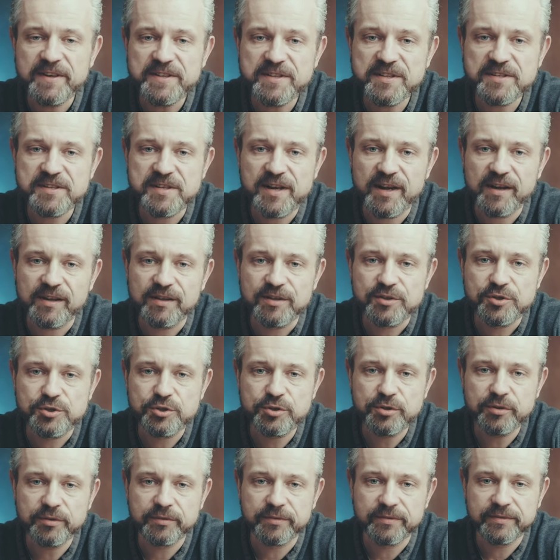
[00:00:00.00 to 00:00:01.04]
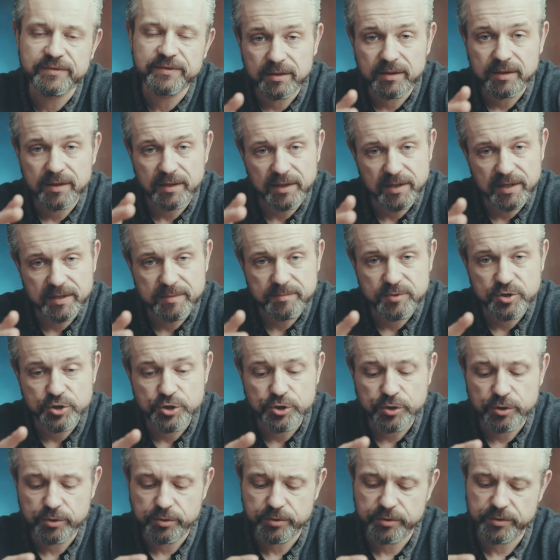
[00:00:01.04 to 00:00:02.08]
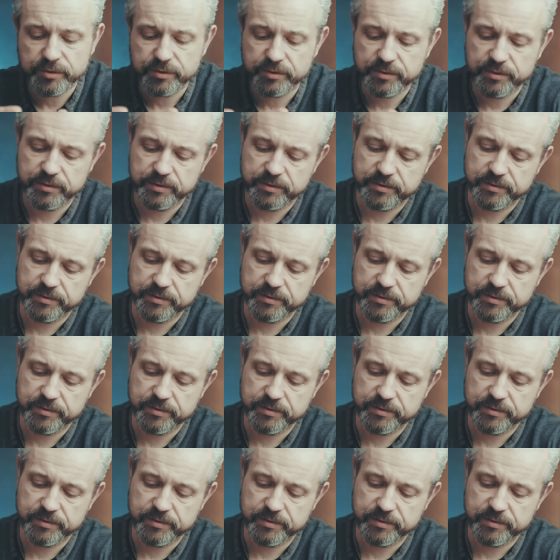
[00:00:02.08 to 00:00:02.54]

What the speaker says: versatile stuff. Let me show you.